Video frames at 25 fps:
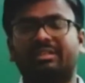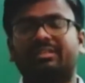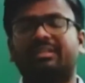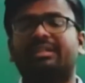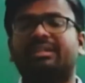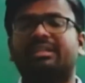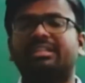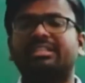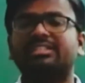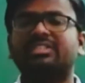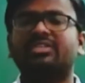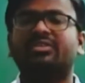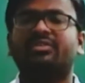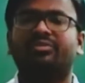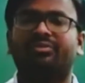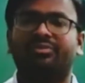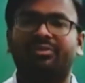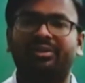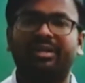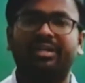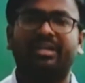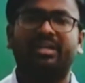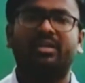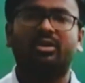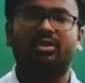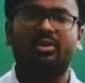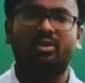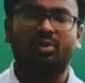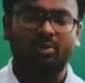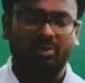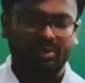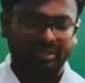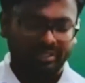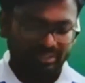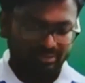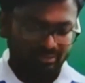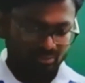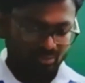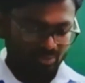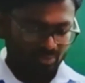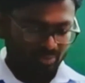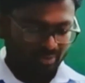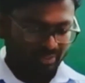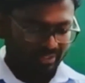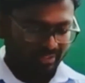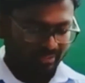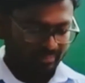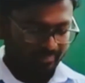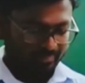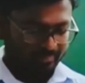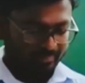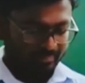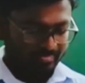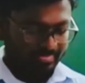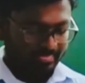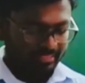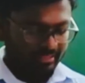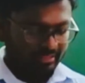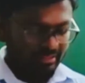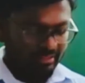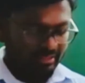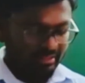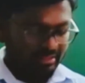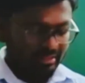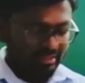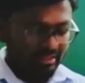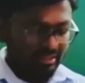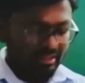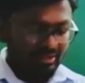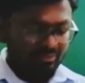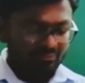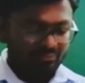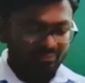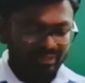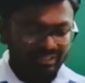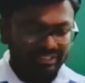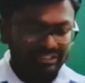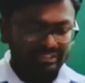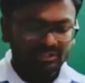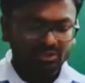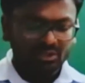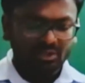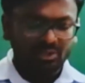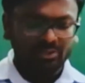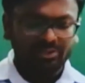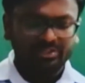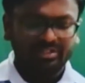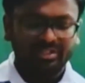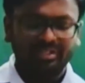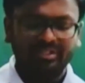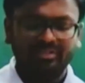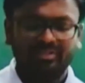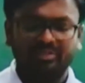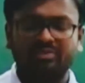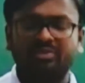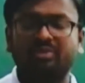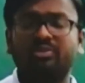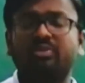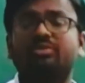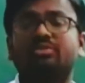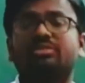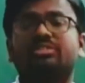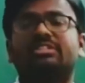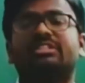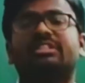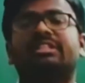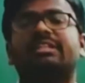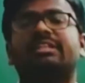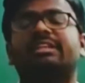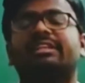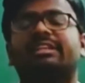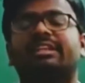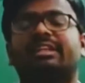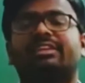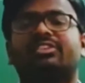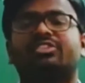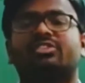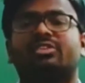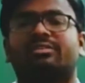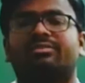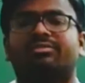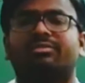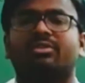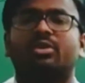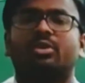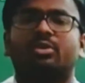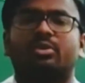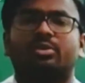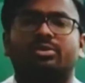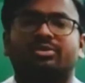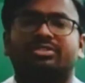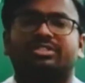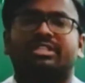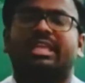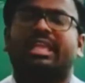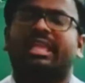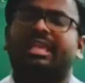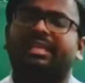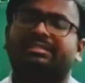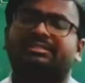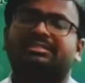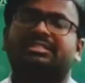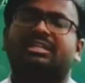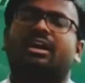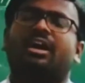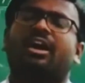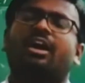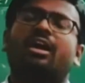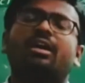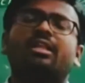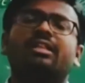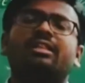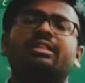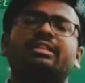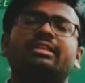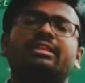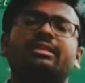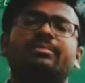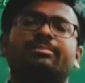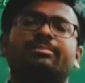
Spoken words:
that is ferric chloride. Okay. Filling solution is used in the detection of glucose. Yes, all the